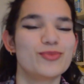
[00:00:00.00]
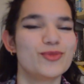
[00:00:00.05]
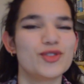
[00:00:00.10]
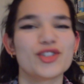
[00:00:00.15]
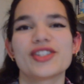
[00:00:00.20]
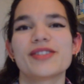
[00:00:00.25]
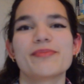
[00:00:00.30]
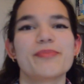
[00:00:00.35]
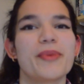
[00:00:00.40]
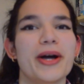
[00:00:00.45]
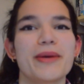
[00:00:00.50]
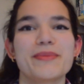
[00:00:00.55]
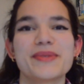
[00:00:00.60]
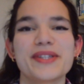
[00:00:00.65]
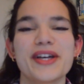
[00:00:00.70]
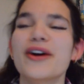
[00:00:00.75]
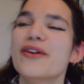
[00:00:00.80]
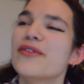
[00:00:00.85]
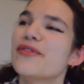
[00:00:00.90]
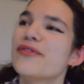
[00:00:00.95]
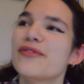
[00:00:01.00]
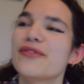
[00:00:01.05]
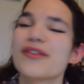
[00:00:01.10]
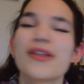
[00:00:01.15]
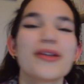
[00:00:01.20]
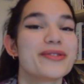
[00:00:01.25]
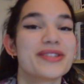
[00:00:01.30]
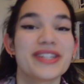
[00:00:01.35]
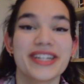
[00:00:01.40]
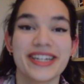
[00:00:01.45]
just by himself
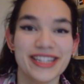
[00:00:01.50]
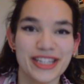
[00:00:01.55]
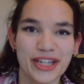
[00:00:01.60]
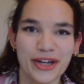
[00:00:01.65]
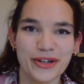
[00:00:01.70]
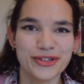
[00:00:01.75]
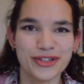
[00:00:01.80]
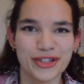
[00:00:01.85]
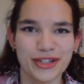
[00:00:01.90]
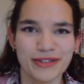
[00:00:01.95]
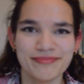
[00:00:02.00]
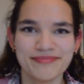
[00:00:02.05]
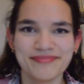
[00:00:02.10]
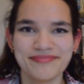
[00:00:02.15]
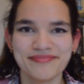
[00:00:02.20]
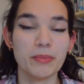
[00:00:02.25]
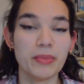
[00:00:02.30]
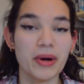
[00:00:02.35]
floating in the ocean.